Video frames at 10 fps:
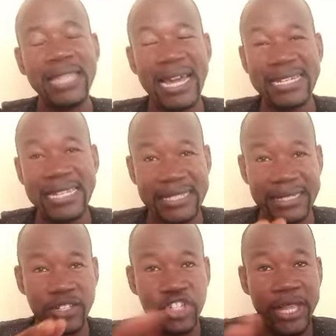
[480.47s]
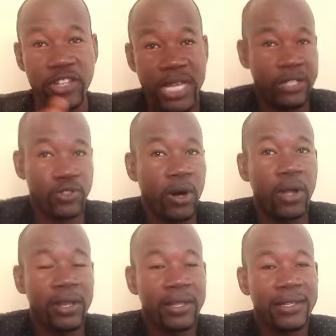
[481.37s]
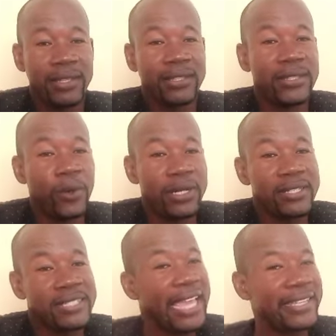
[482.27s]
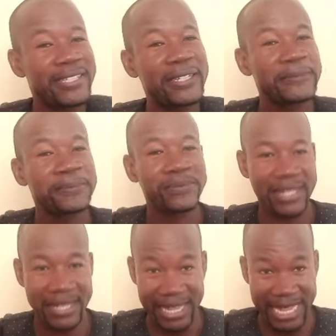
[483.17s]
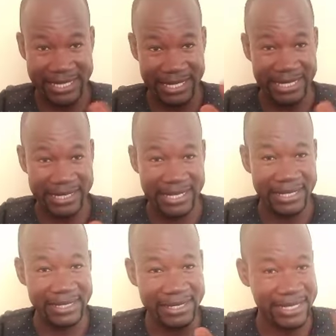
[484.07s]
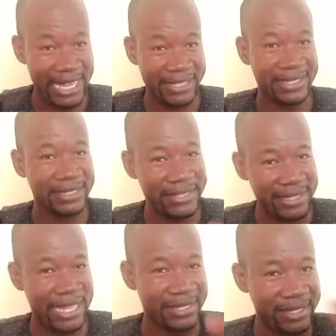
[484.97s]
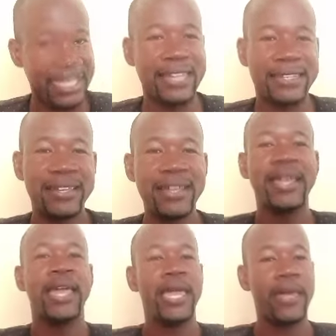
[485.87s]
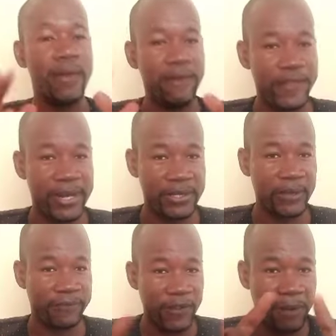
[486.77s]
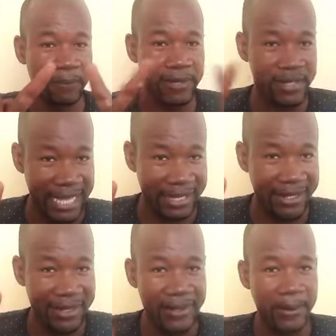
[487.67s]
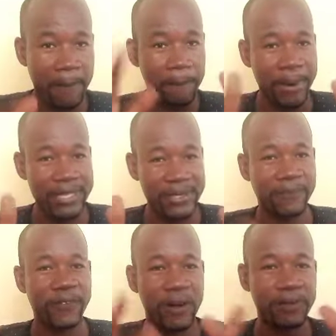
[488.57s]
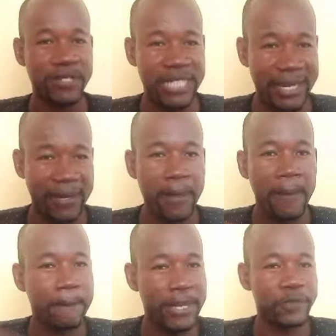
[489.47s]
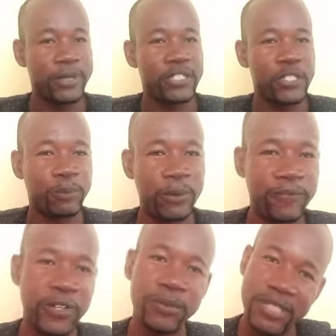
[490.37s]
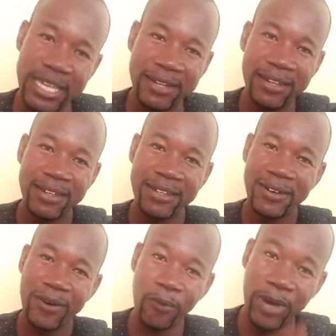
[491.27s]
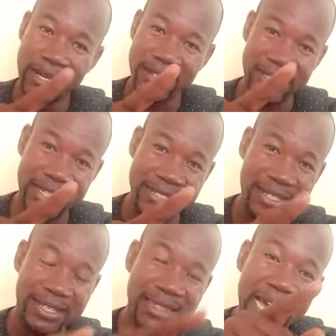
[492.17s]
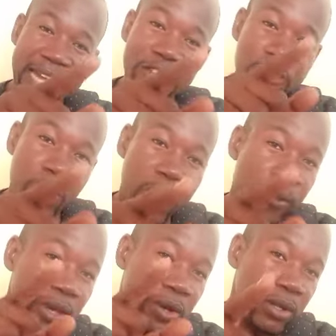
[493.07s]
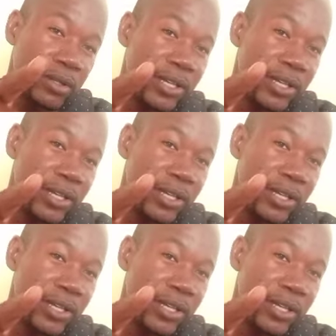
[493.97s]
that doesn't change at all. The word set, S-E-T, set, set, set. Infinitive form, set. Past form, set. Past participle form, set. Well, listeners, that is why we call